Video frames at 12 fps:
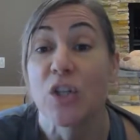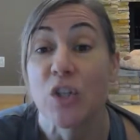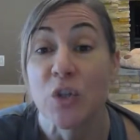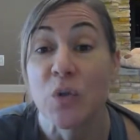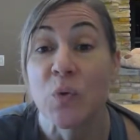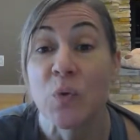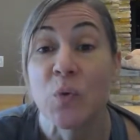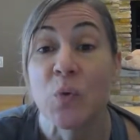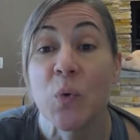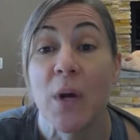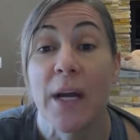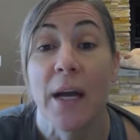
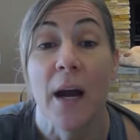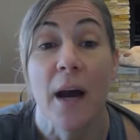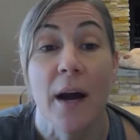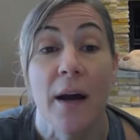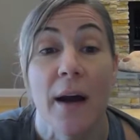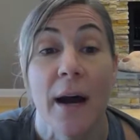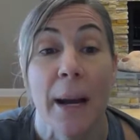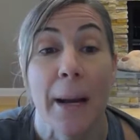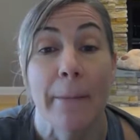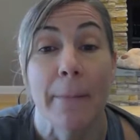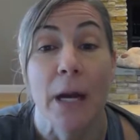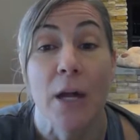to
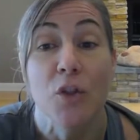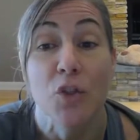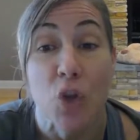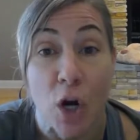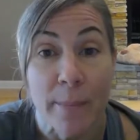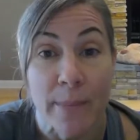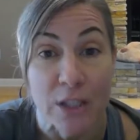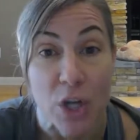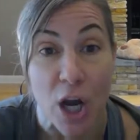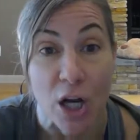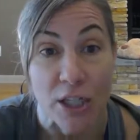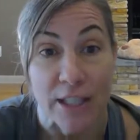Dharma
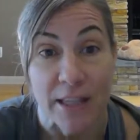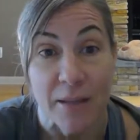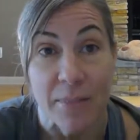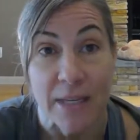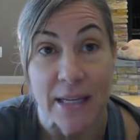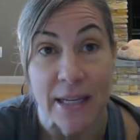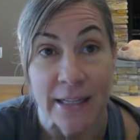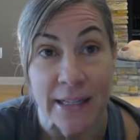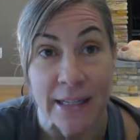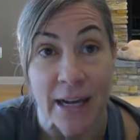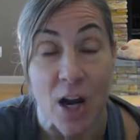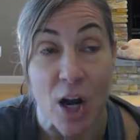talks at the beginning